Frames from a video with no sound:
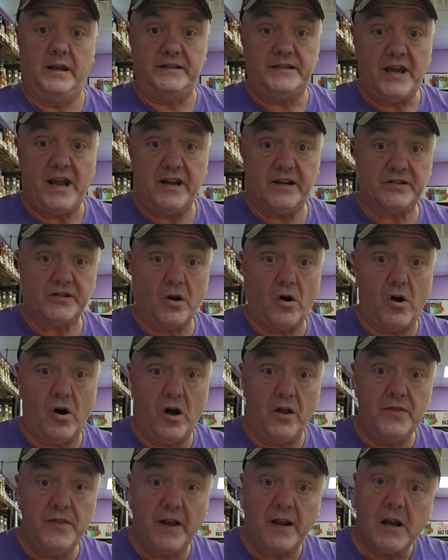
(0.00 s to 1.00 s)
It takes
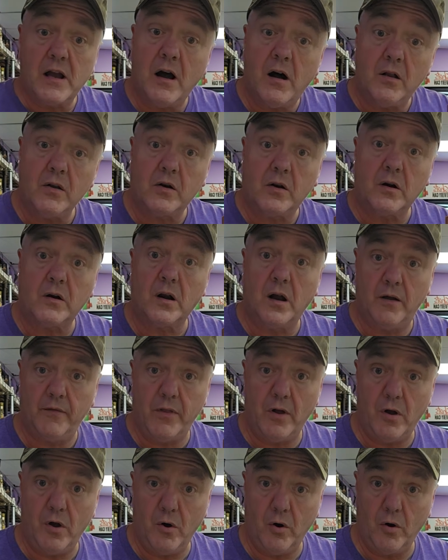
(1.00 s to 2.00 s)
on the color
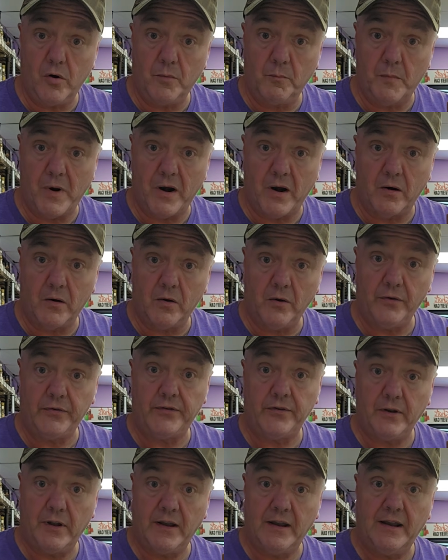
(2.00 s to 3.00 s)
of the oak
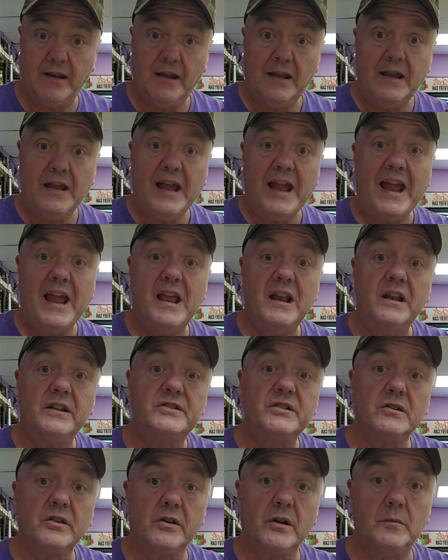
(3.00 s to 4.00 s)
barrels, and
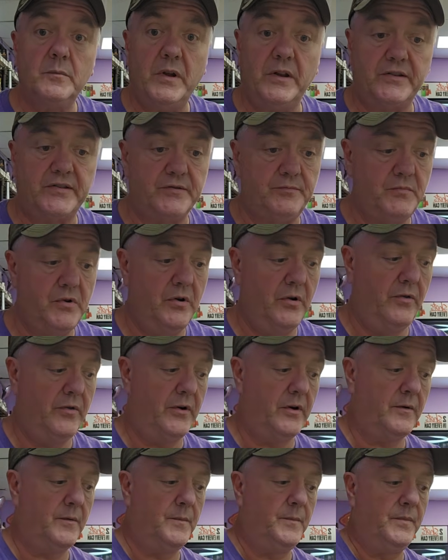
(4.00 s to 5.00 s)
it's a little bit
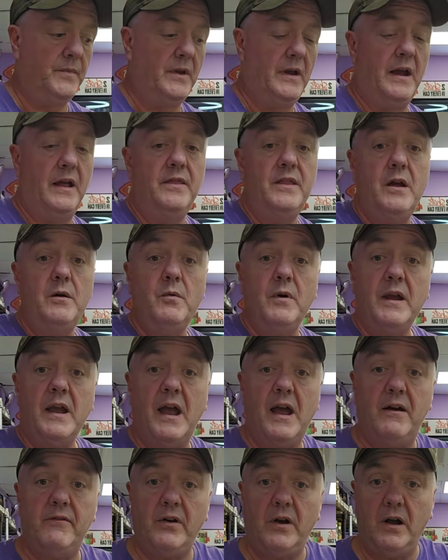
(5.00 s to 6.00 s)
smoother. And then we
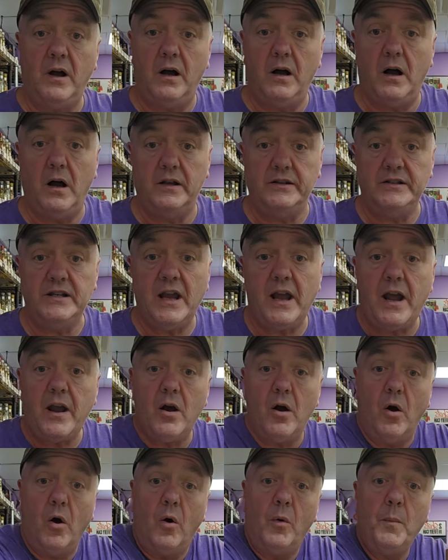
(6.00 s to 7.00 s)
have
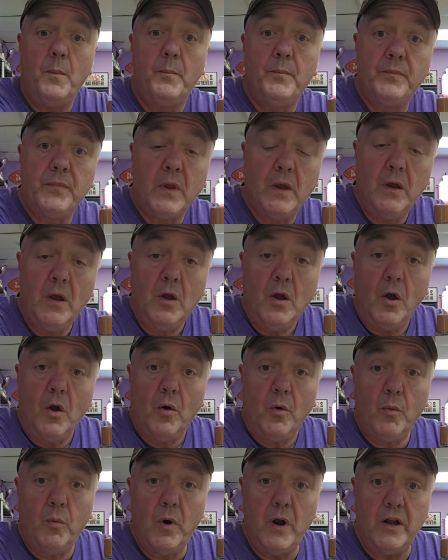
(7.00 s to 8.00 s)
añejo,
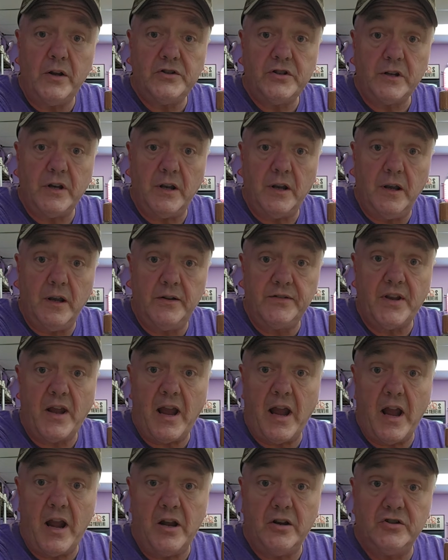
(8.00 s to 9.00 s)
which is
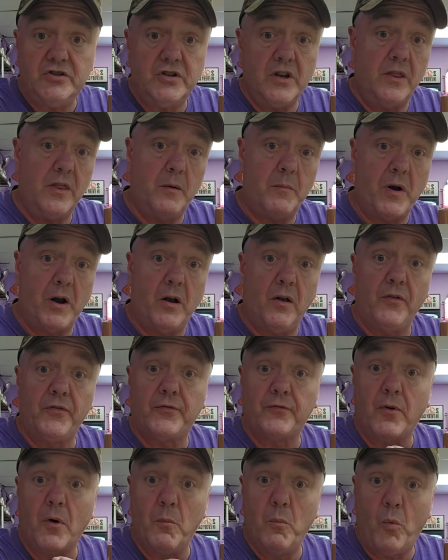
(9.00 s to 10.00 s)
aged in the
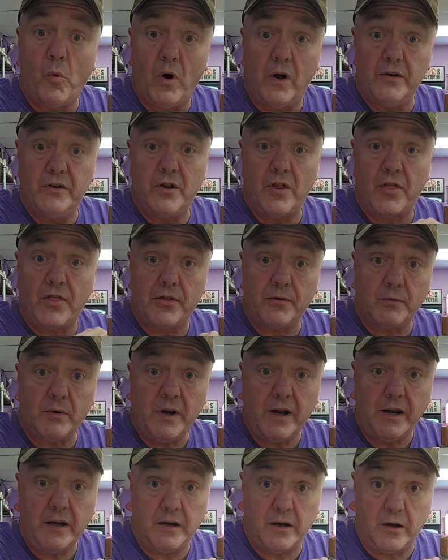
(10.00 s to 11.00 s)
barrels from 1 to
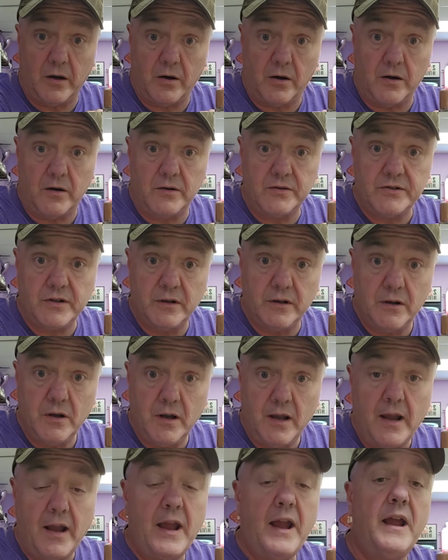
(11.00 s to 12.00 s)
3 years,
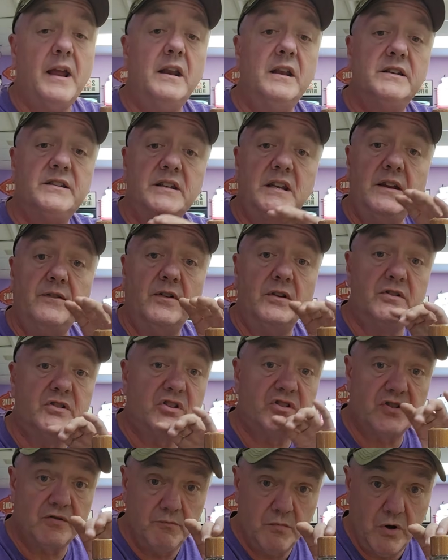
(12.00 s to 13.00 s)
and is even
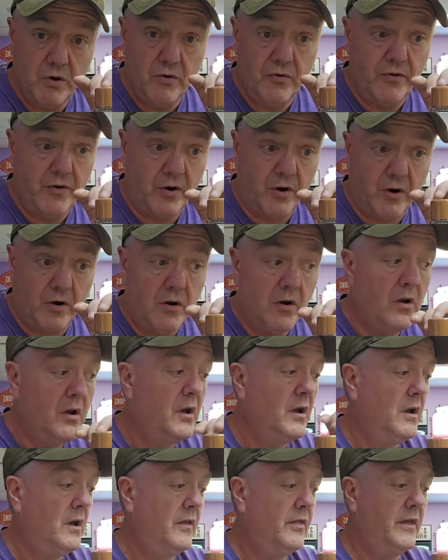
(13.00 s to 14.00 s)
smoother
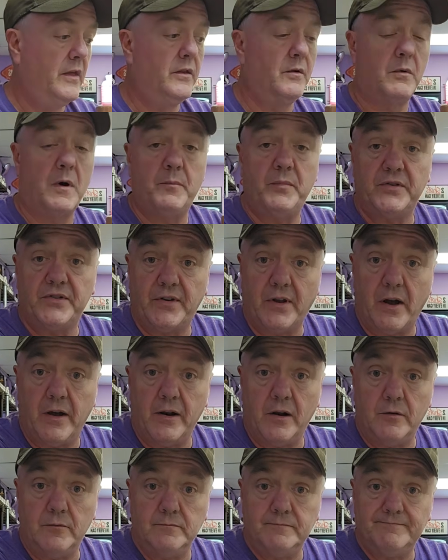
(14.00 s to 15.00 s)
than the
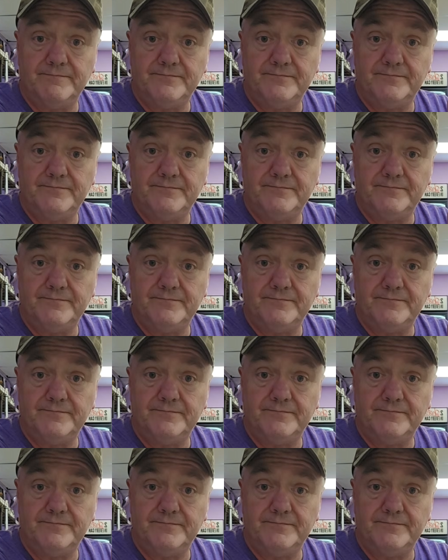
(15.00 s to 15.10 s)
reposado.